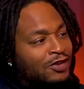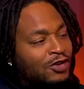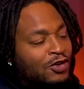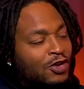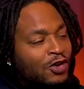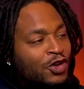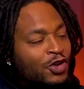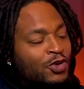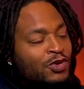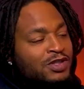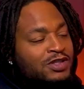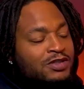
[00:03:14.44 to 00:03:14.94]

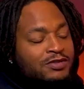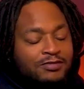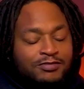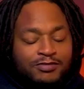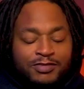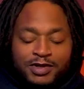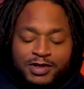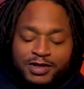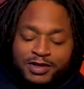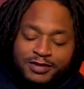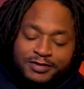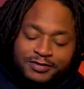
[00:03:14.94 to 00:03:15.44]
No, you was,
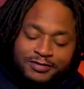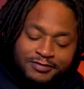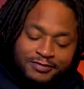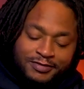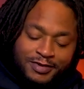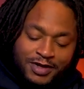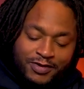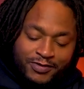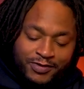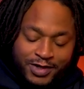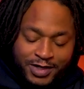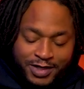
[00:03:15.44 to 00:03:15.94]
bro.
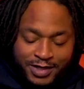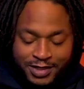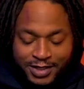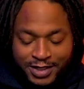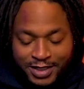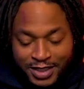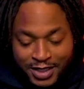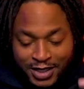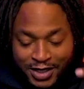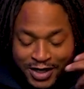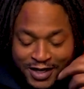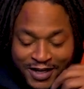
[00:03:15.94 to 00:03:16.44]
All right.
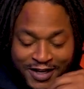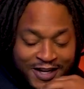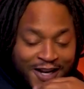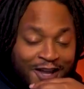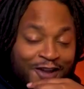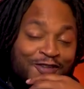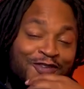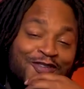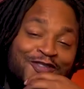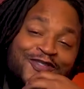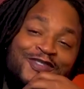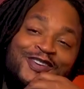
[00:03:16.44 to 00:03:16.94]
It
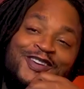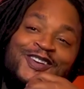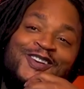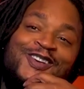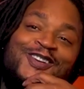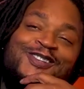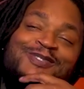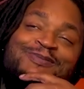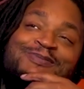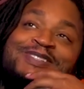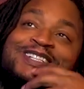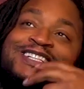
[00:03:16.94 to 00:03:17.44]
never
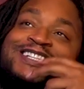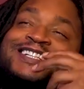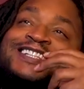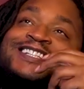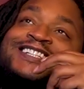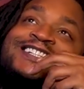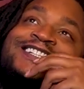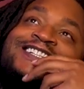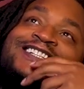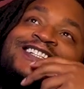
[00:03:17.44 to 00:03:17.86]
fails, man.